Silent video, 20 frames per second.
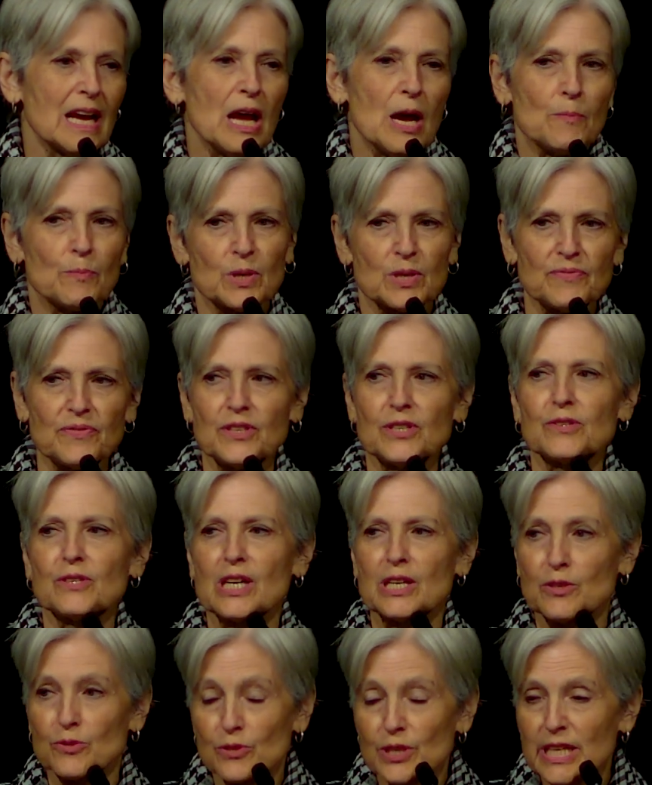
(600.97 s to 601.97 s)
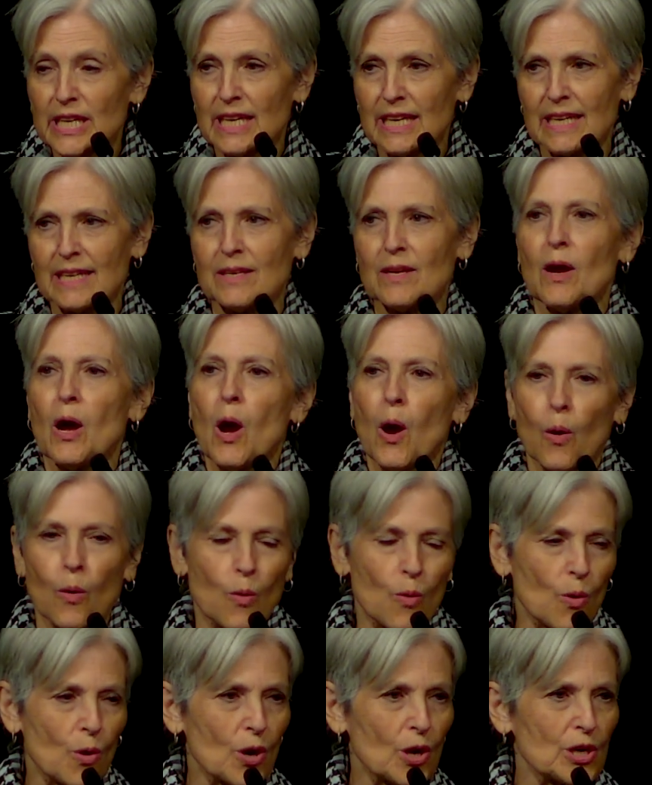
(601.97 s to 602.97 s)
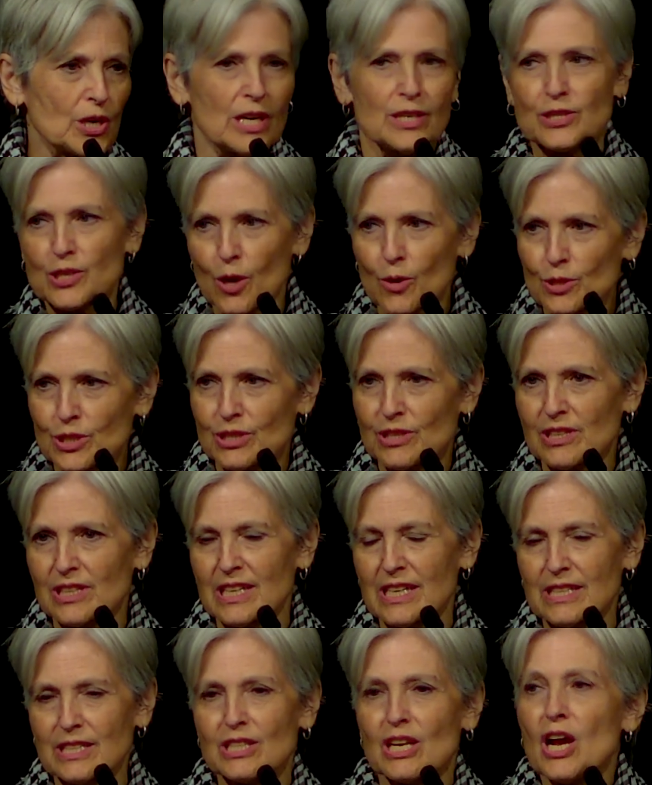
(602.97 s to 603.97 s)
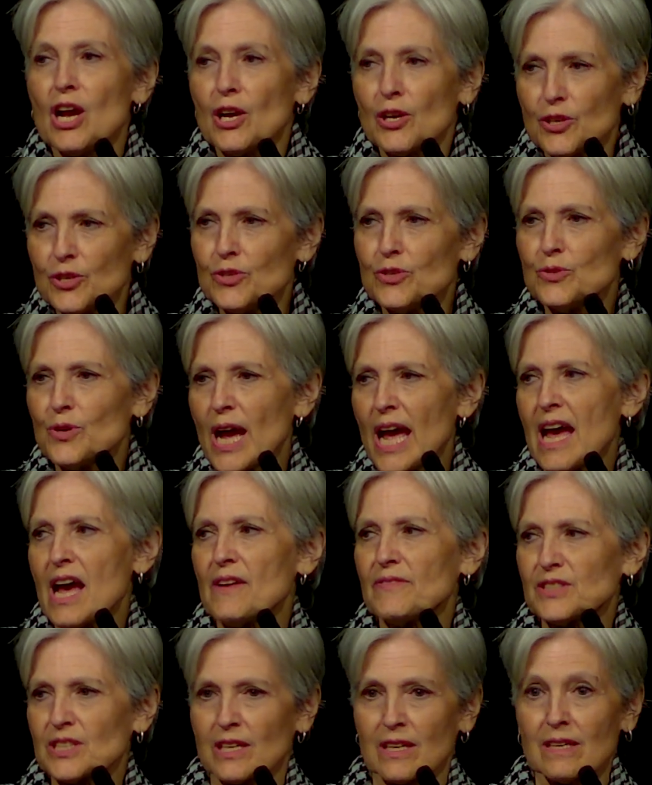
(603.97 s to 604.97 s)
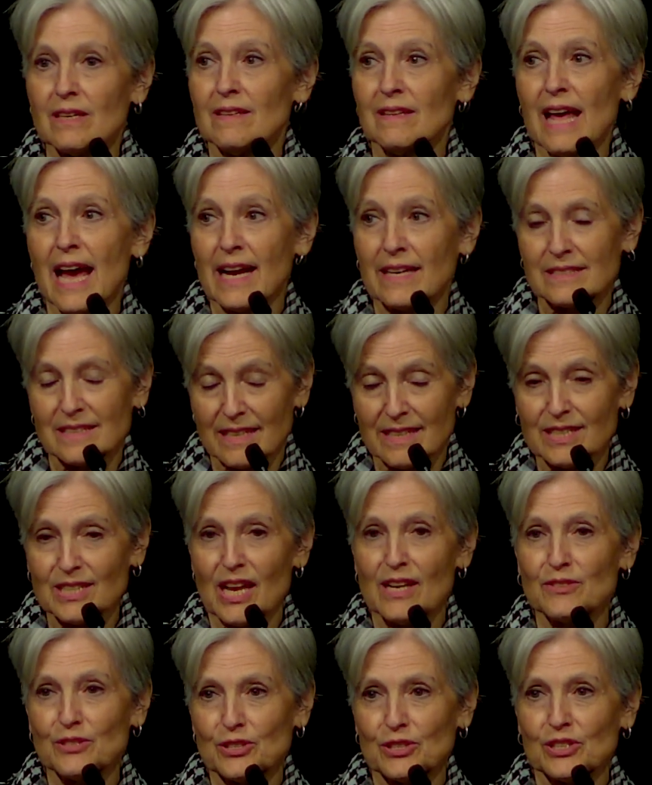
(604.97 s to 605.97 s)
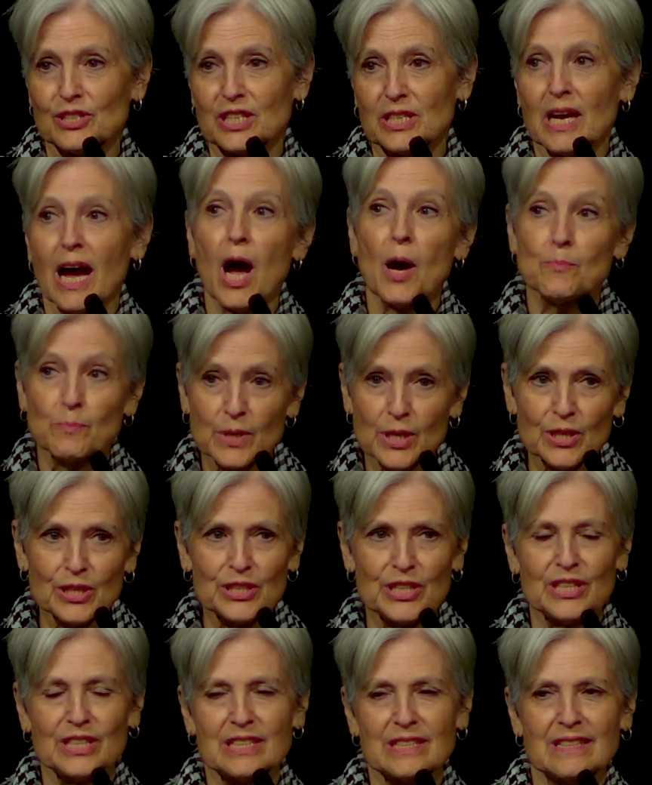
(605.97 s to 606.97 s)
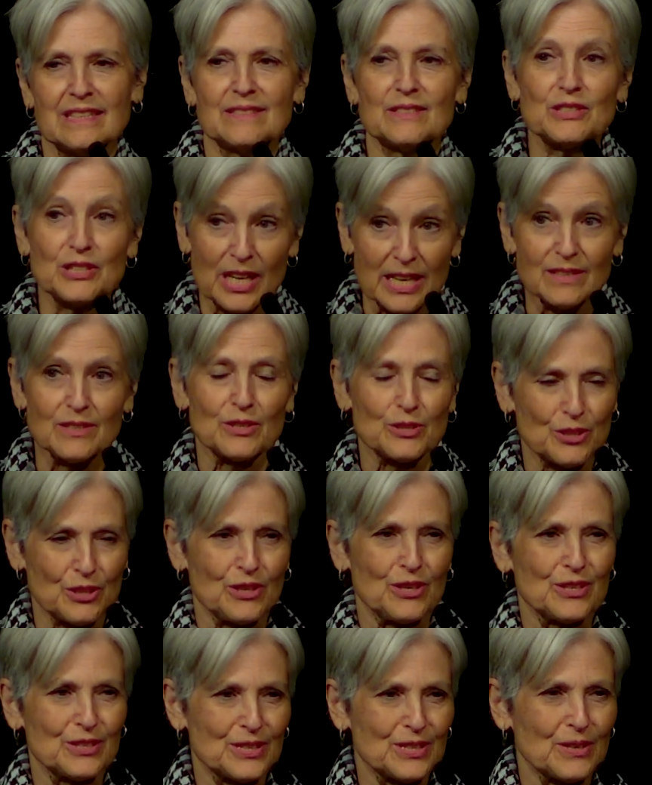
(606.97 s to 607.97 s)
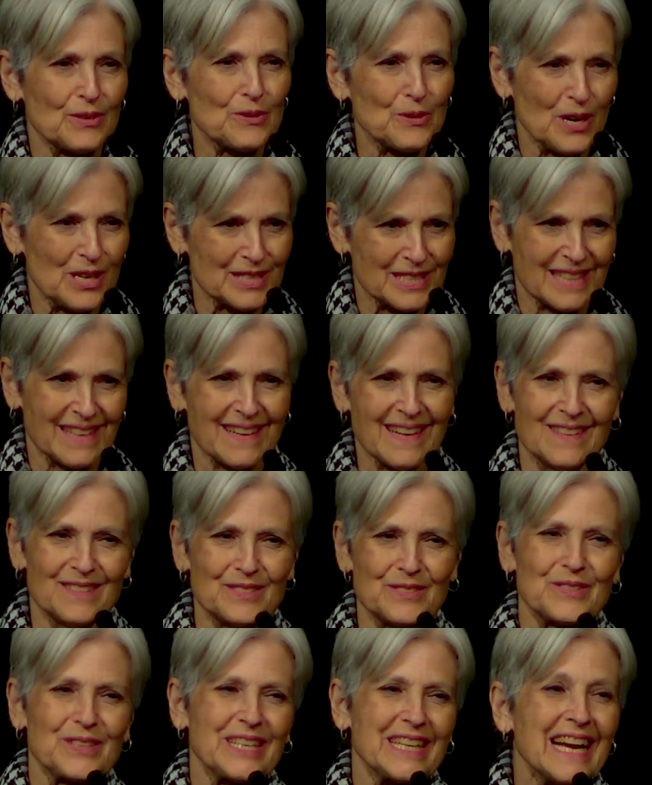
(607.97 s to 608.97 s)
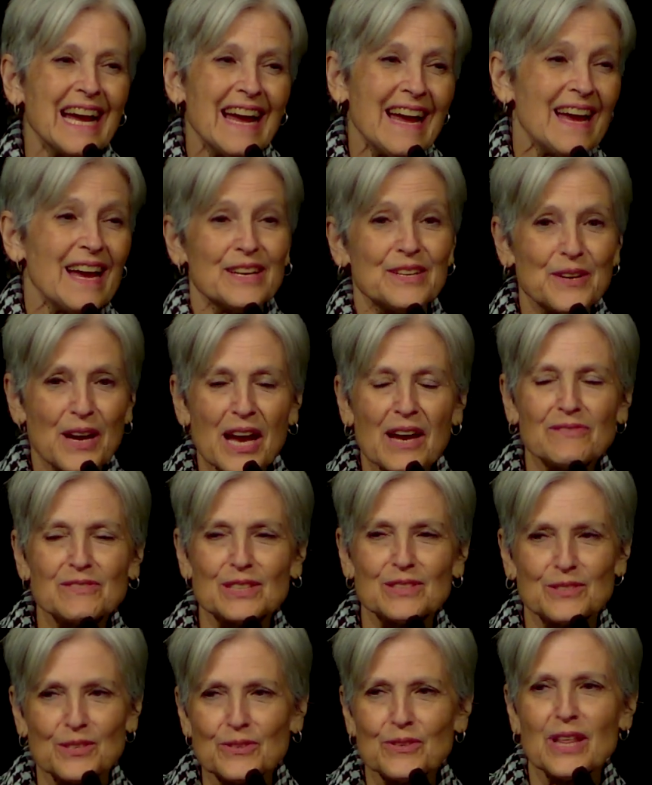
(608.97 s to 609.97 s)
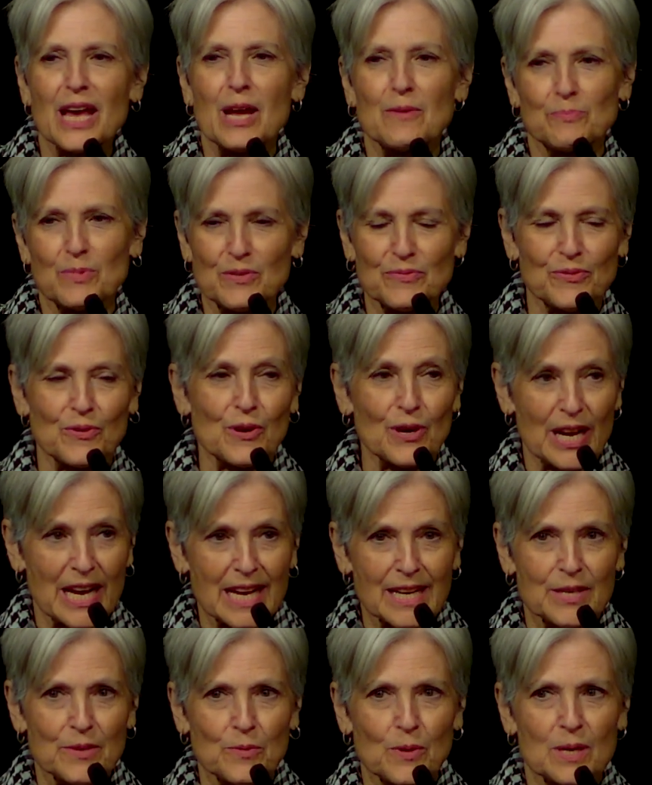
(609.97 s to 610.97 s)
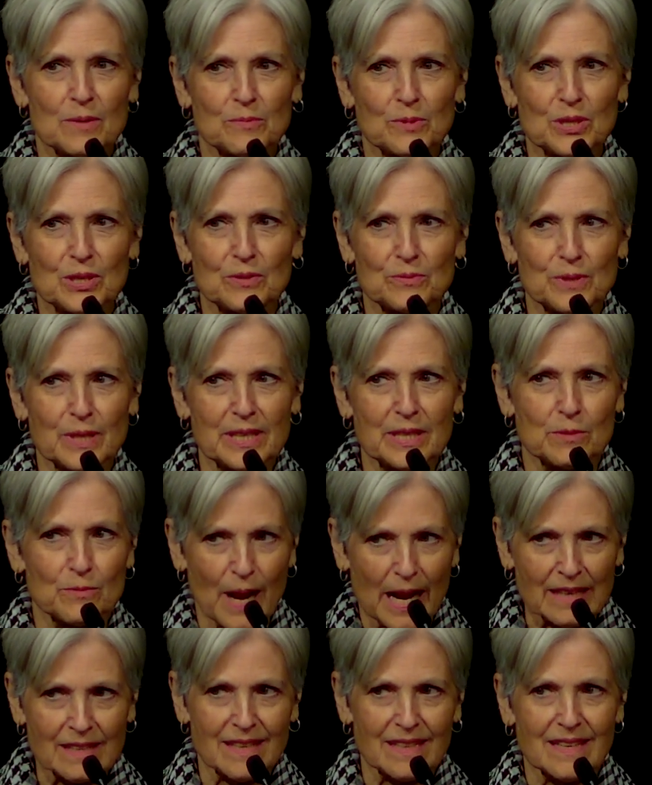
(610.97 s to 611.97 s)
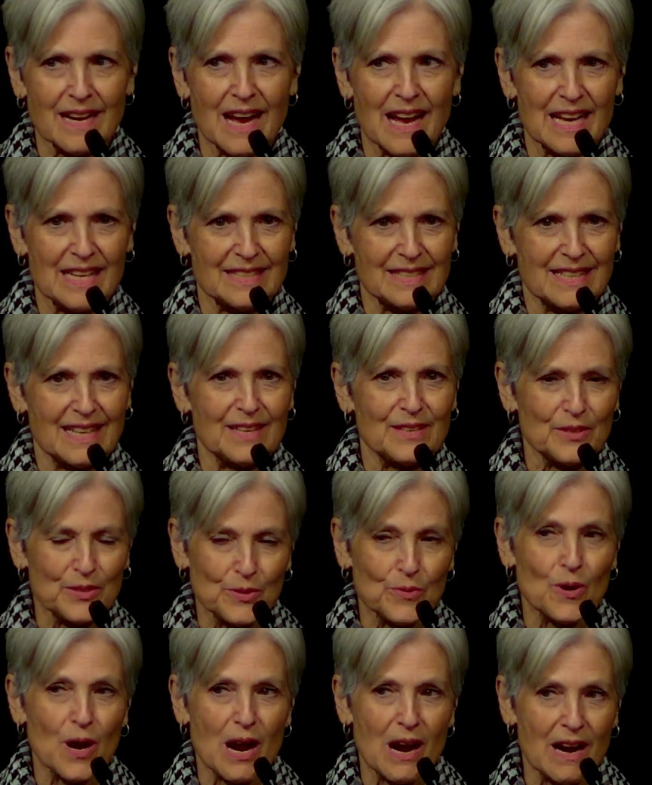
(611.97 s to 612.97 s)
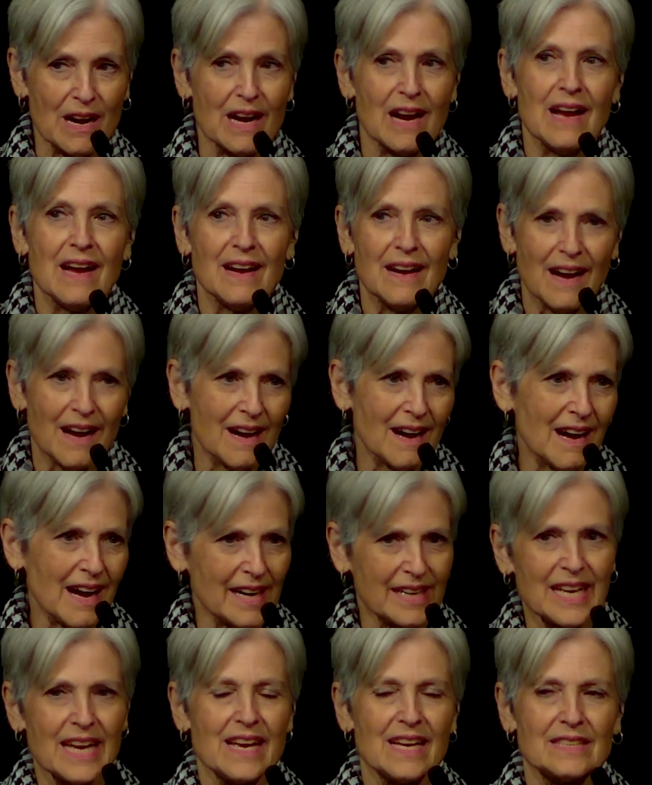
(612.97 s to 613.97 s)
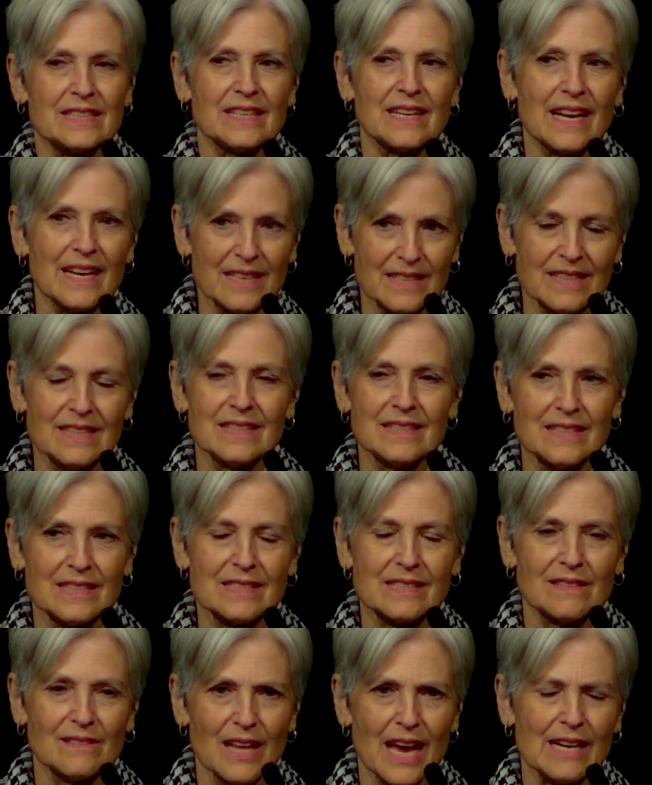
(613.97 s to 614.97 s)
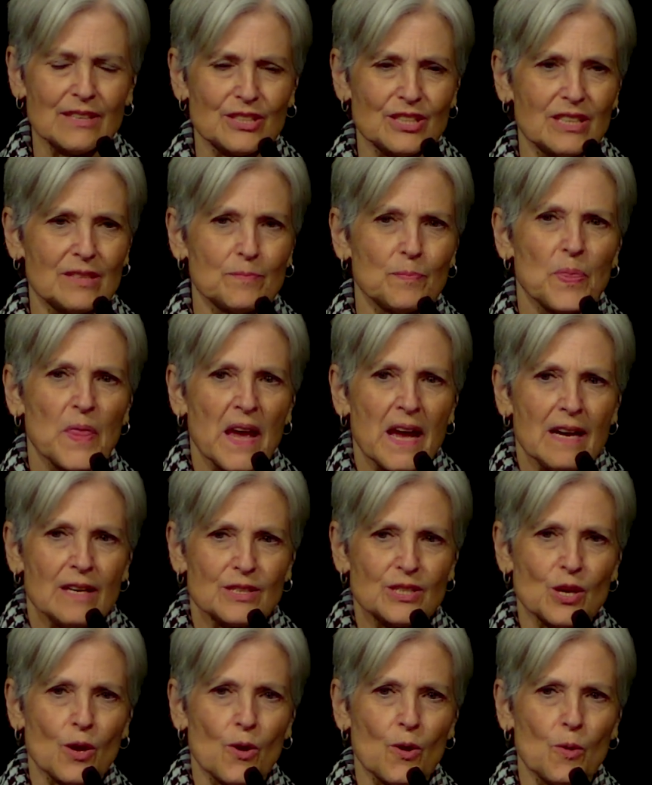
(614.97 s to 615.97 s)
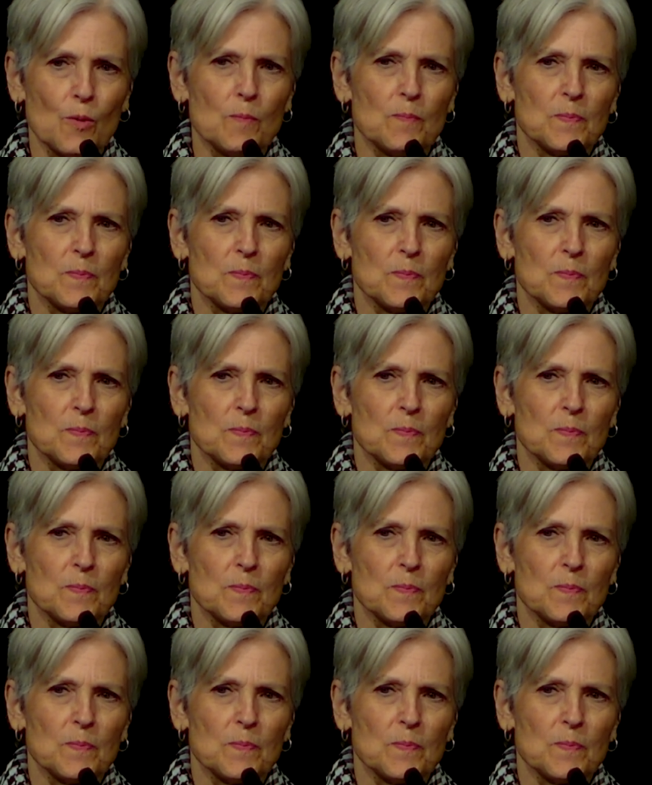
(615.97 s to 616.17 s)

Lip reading: But if you're a Green or a socialist, you have to collect essentially 1 million signatures across the country. And you have to do that before anyone will really recognize that you are a candidate in this election. So